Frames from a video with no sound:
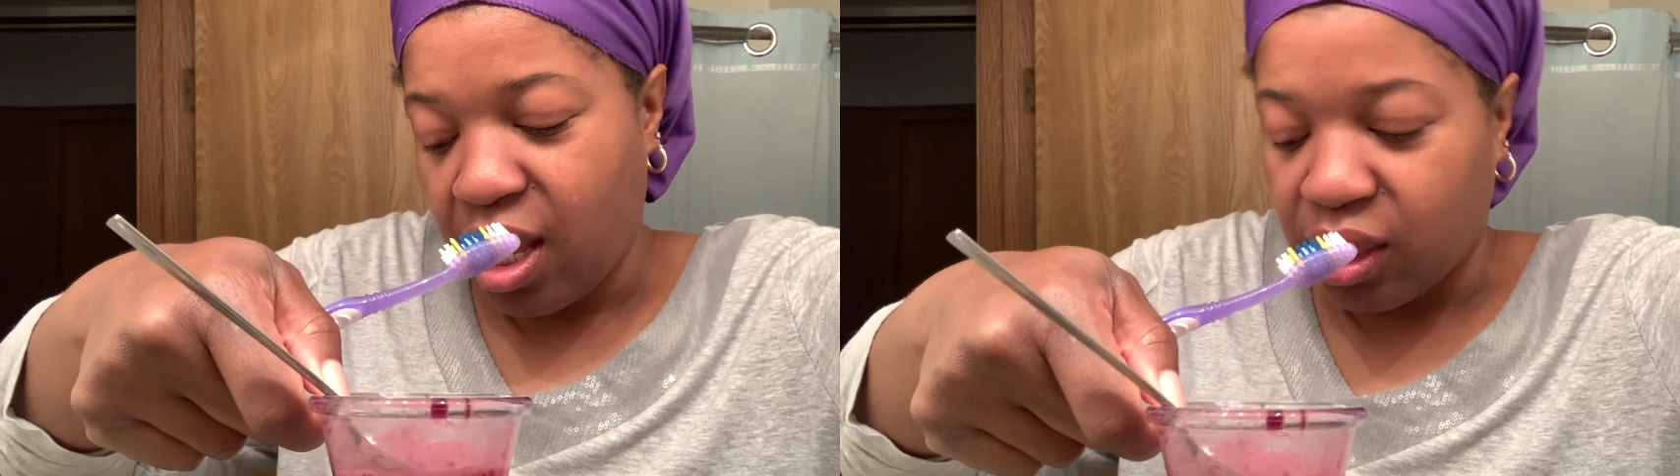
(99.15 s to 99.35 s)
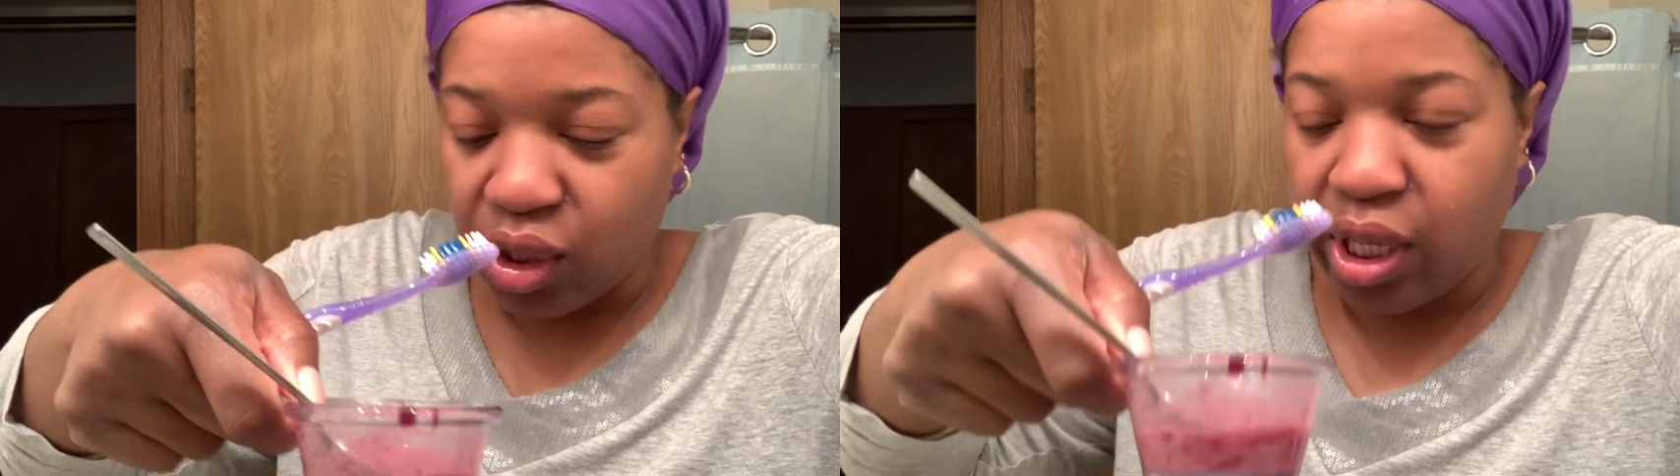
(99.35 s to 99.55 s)

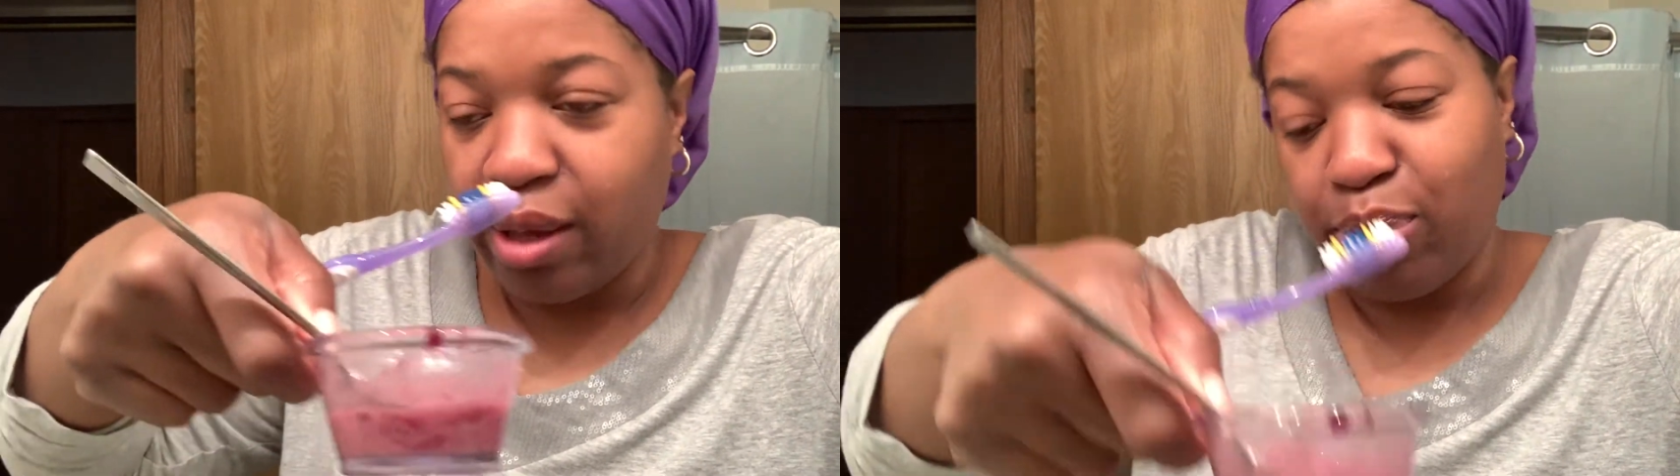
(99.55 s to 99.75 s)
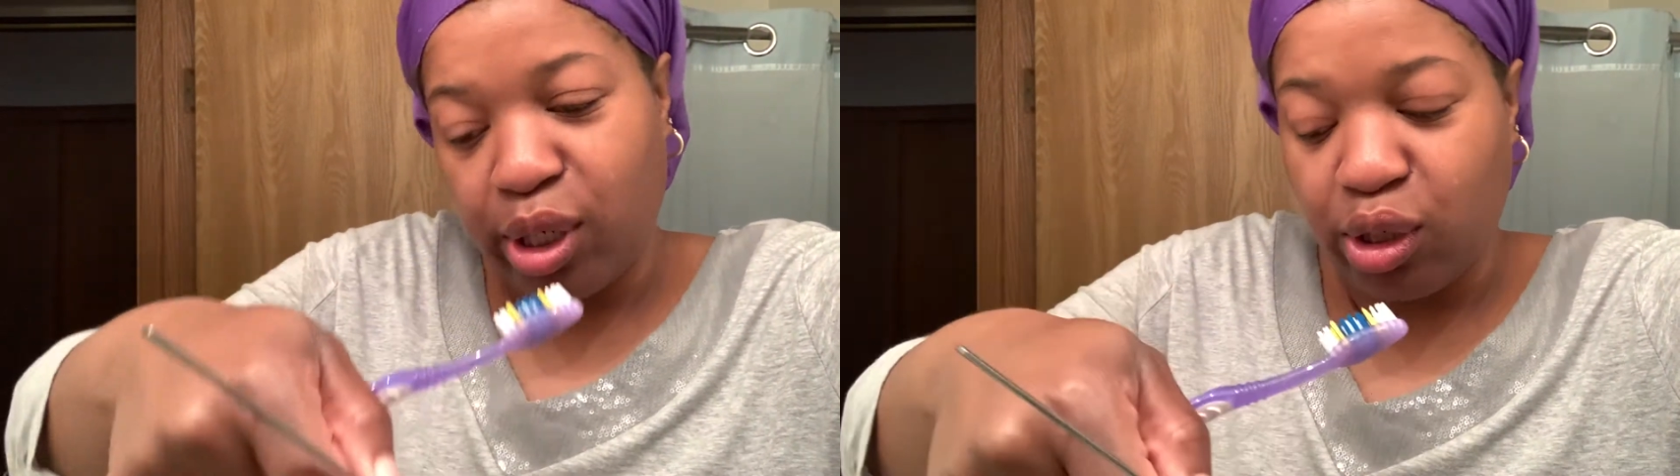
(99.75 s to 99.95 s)
Just keep
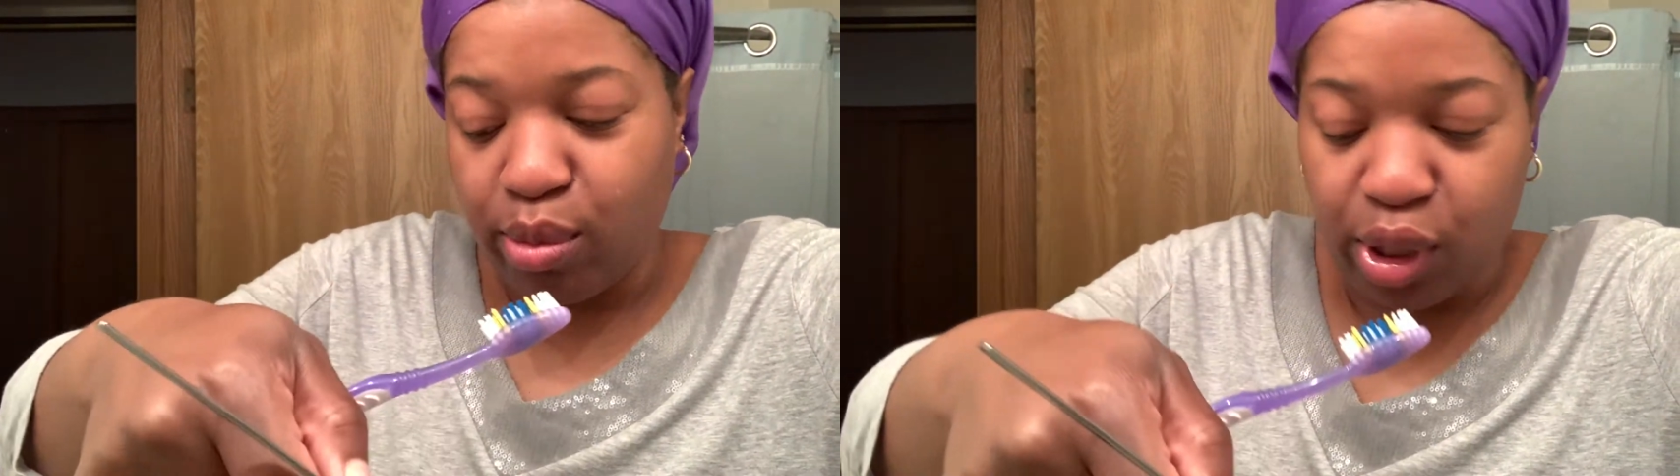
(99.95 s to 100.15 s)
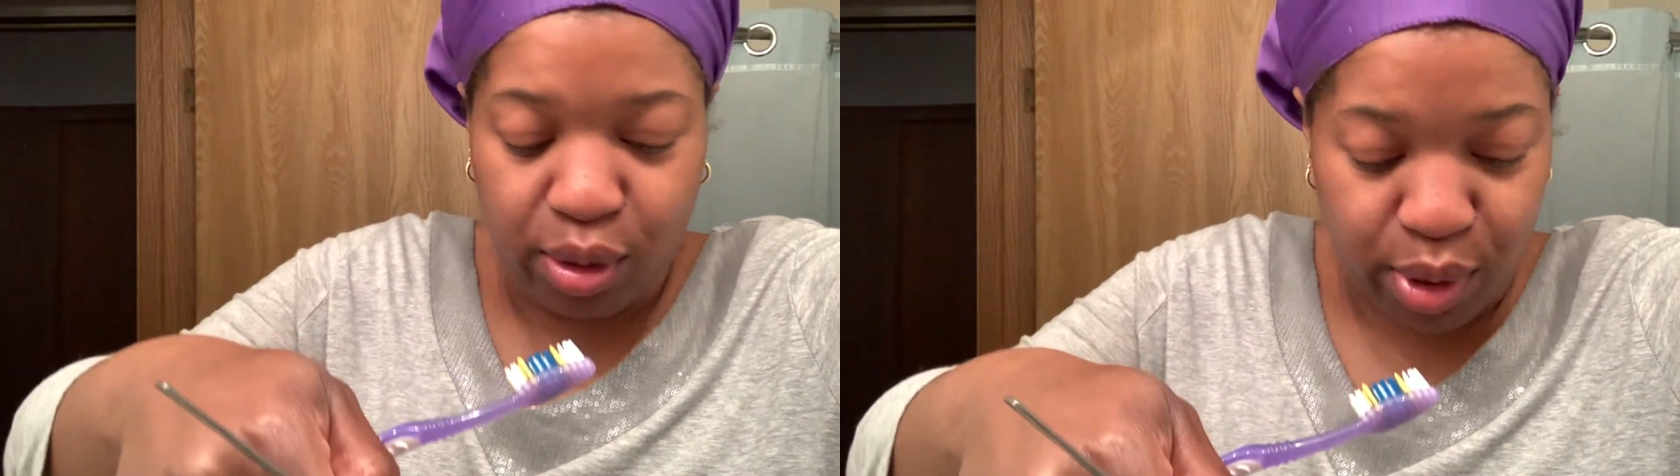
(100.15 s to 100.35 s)
brushing,
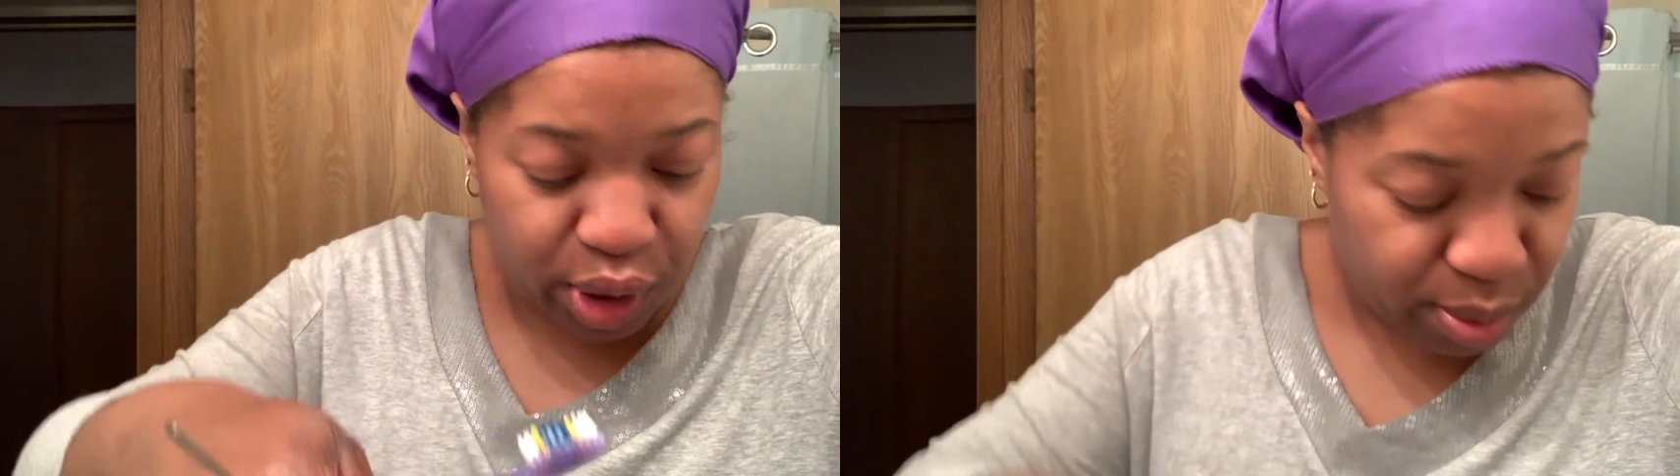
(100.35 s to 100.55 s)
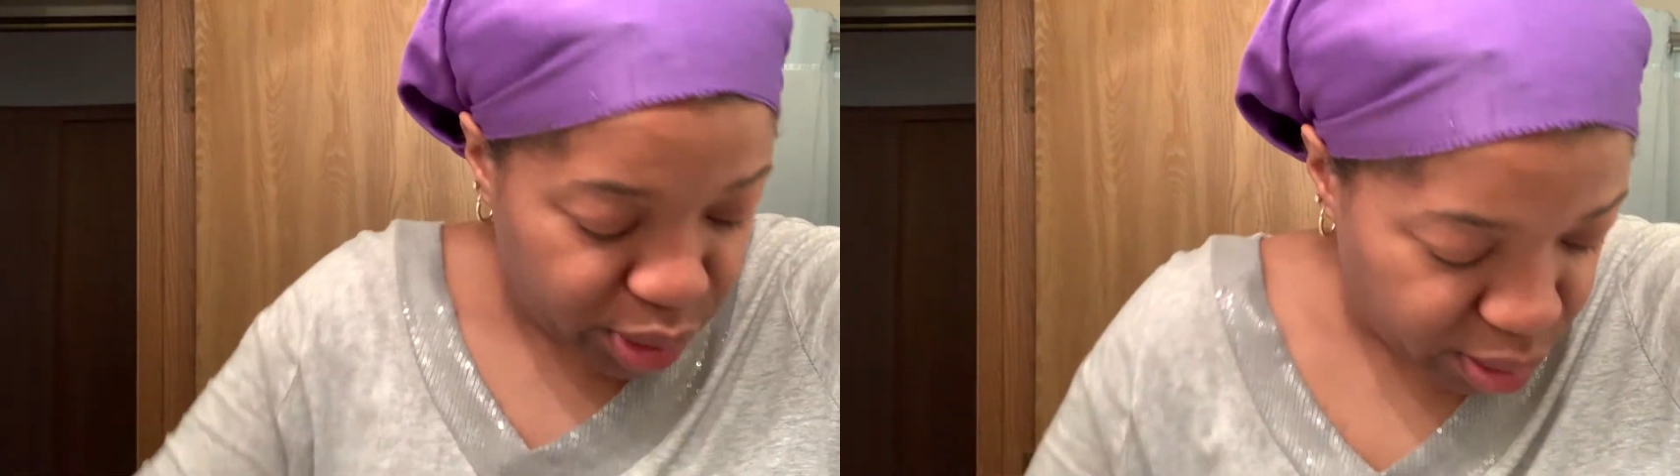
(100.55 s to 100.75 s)
brushing, brushing, brushing,